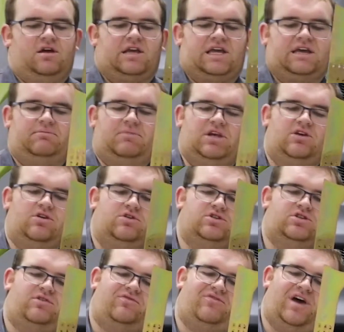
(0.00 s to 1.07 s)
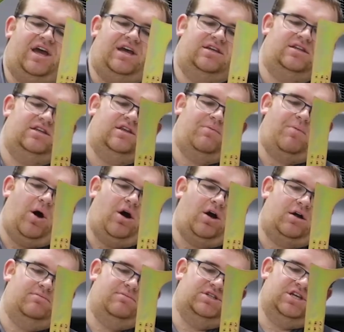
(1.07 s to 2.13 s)
can be used to find the
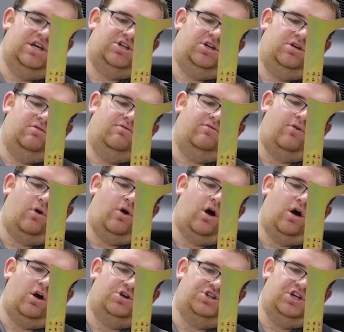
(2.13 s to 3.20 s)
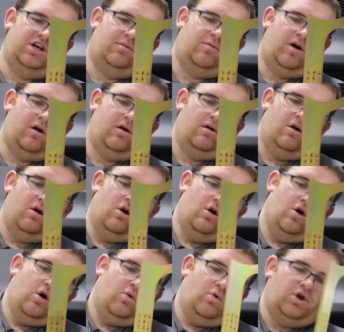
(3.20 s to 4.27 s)
parking position for our shear bar.
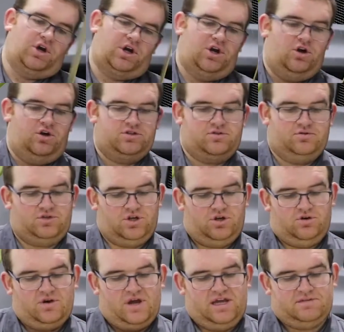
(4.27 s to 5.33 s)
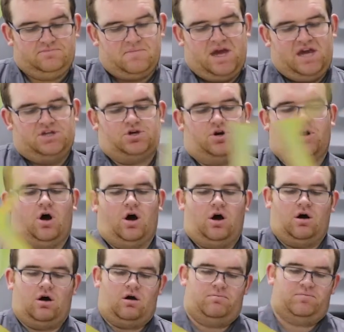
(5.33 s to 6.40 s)
What it can also do is measure
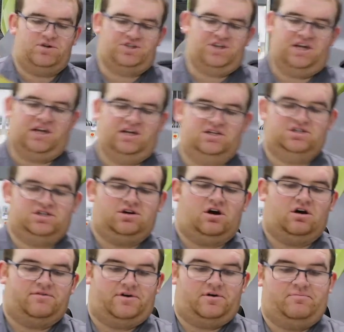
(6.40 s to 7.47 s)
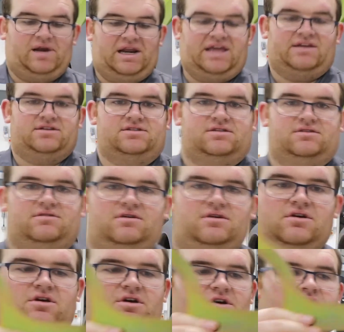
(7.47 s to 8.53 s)
our percentage of our blades.
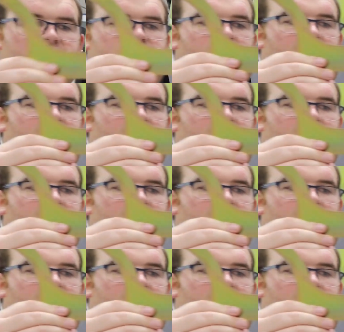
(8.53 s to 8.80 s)
So